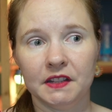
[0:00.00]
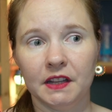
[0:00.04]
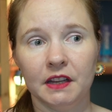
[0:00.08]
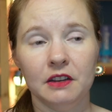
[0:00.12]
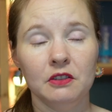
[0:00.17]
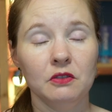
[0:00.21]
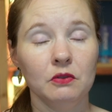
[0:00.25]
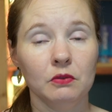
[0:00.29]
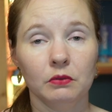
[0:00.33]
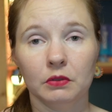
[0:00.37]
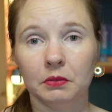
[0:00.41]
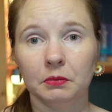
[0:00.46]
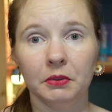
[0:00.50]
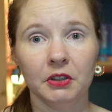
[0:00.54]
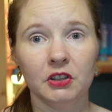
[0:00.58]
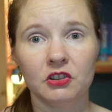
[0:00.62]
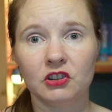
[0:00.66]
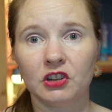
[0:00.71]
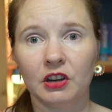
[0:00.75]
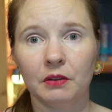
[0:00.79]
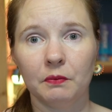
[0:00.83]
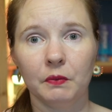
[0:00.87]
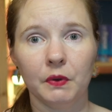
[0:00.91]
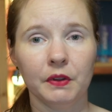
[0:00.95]
They normally
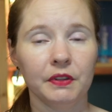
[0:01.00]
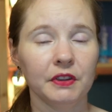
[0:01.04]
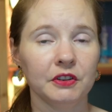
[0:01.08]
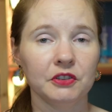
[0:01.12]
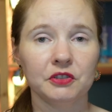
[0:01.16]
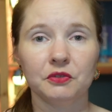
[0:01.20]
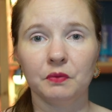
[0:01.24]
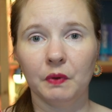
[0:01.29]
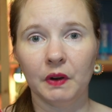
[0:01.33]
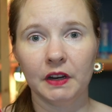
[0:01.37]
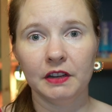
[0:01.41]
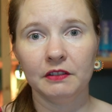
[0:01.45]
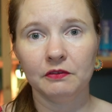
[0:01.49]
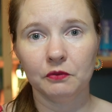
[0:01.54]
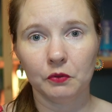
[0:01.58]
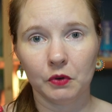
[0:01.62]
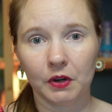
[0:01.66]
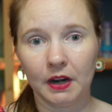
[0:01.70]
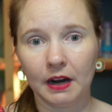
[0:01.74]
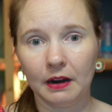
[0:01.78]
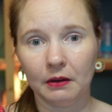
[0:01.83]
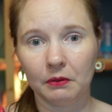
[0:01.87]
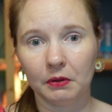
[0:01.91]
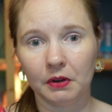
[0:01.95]
ship within
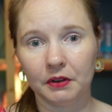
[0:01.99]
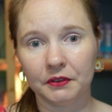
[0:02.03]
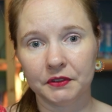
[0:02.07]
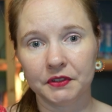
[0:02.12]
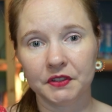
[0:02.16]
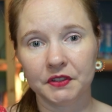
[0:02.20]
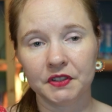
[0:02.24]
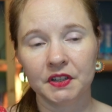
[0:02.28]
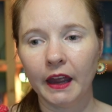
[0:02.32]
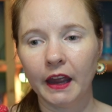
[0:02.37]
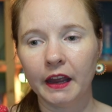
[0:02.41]
24 hours.